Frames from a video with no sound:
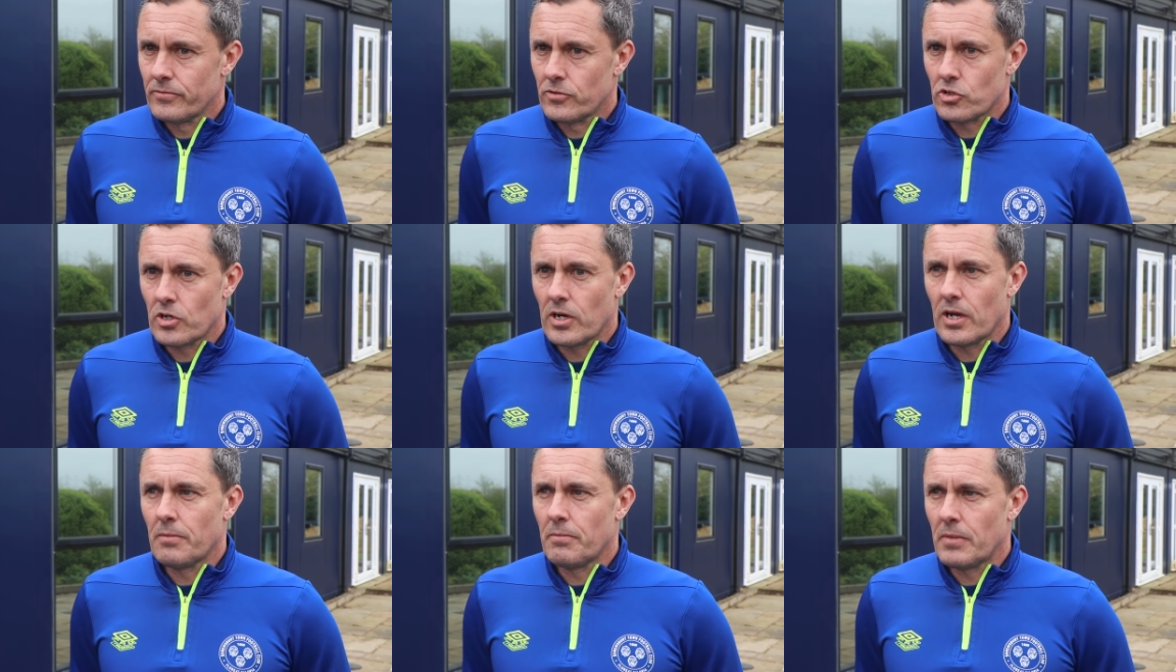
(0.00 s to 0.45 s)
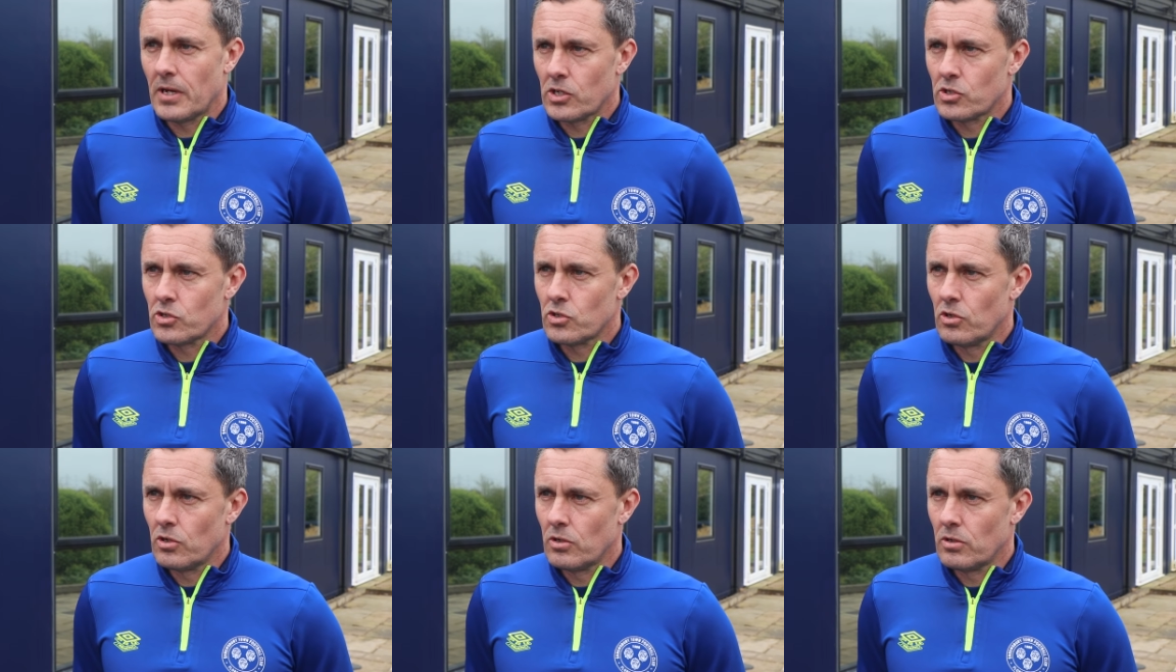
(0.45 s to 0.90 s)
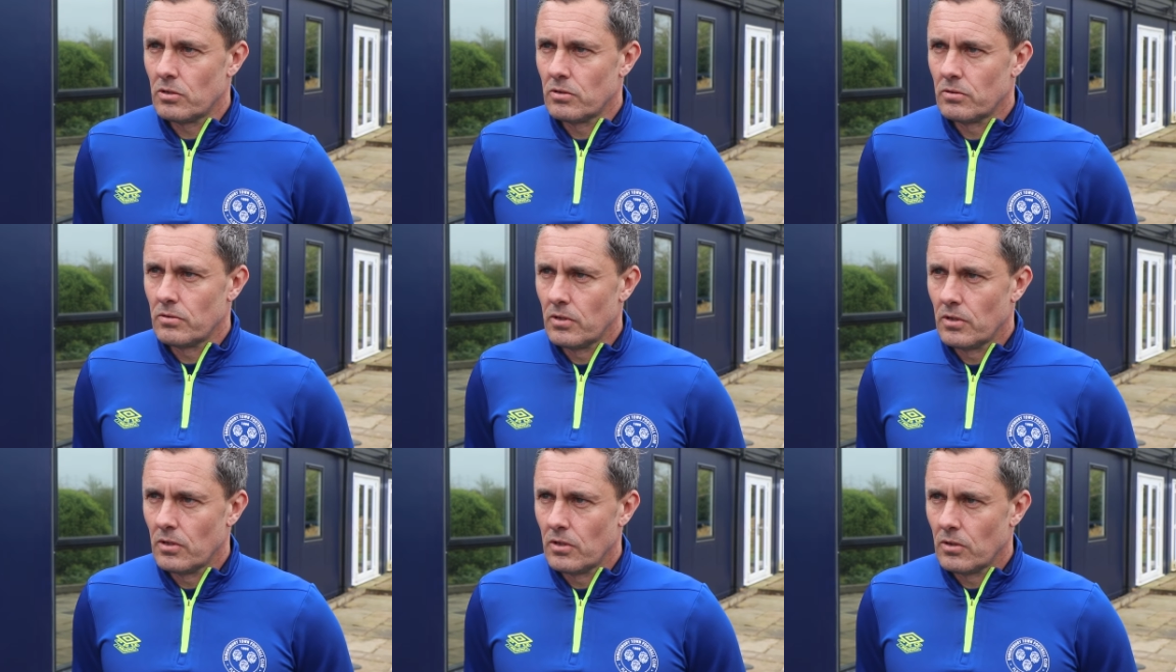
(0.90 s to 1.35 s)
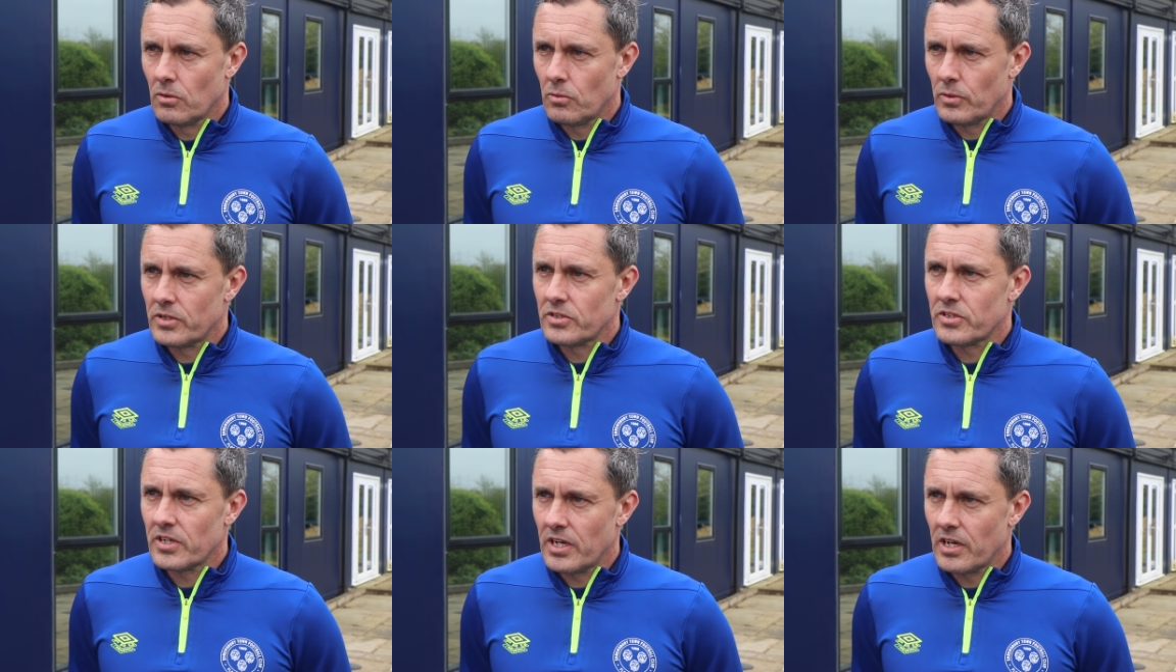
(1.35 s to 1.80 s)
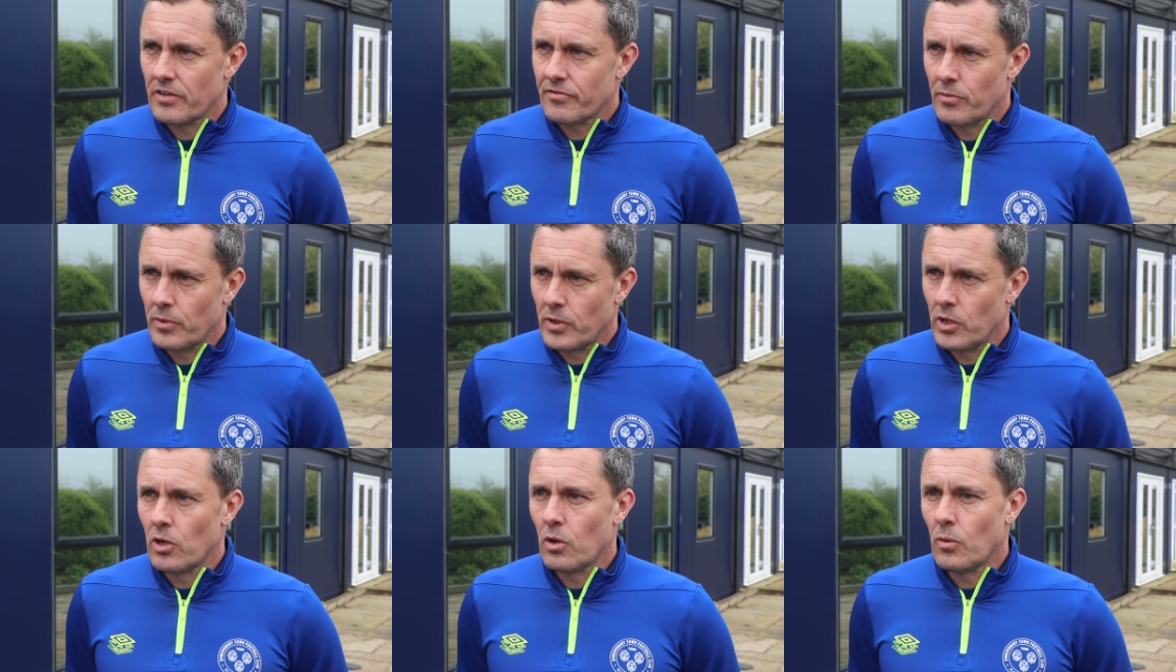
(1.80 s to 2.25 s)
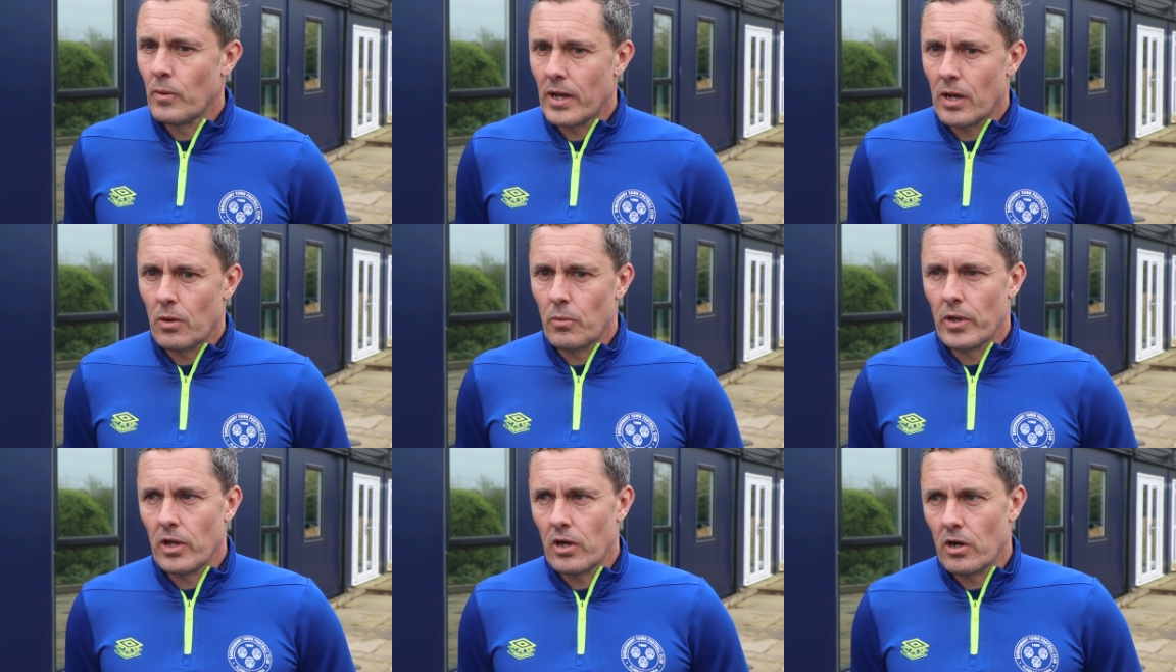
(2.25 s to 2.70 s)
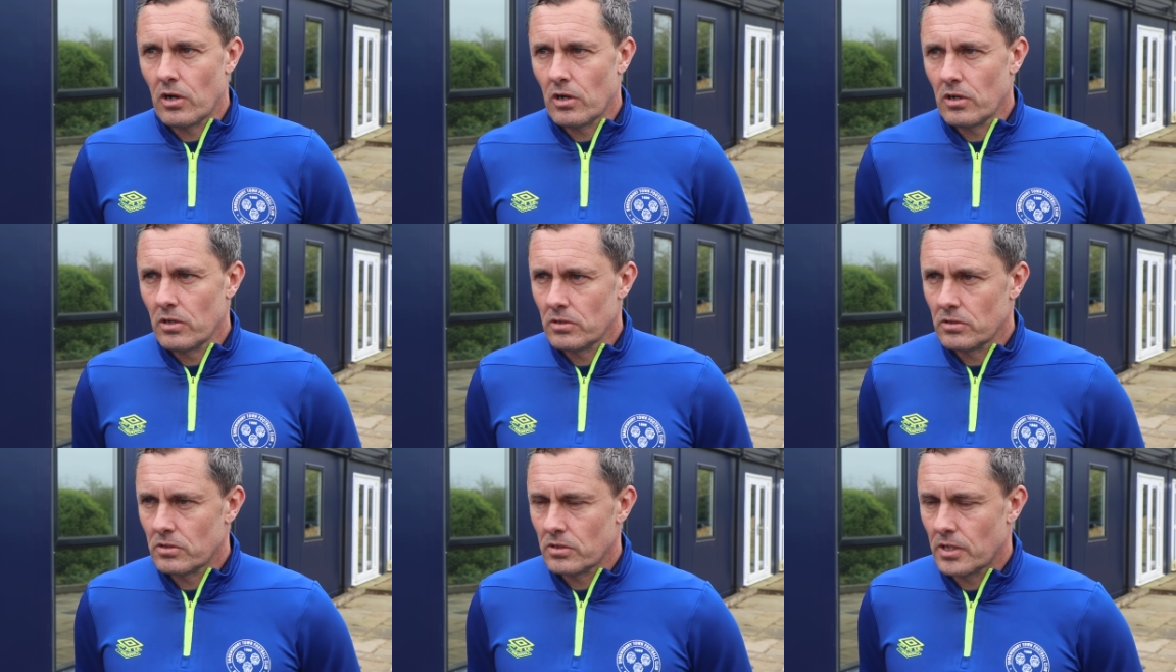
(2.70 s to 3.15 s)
try and make sure we're safe, we know where we are,